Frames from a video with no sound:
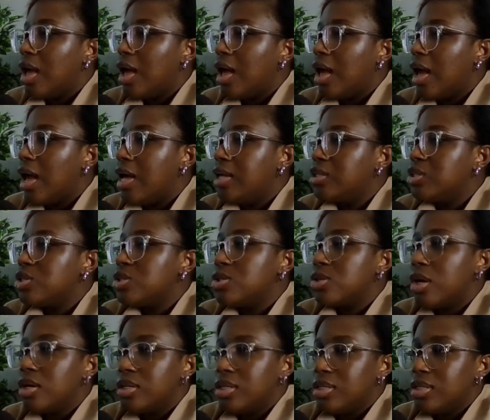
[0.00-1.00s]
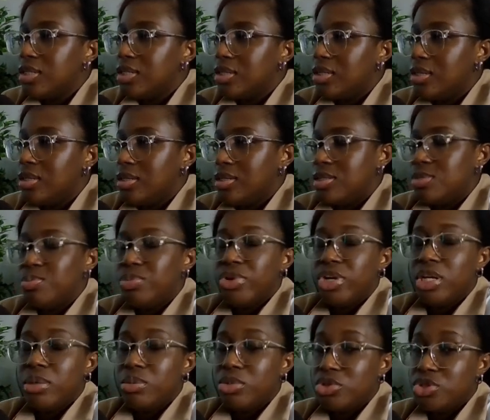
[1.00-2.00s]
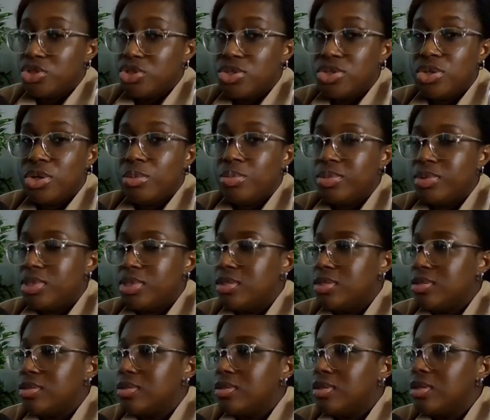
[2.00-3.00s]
and suddenly it pretty much stopped.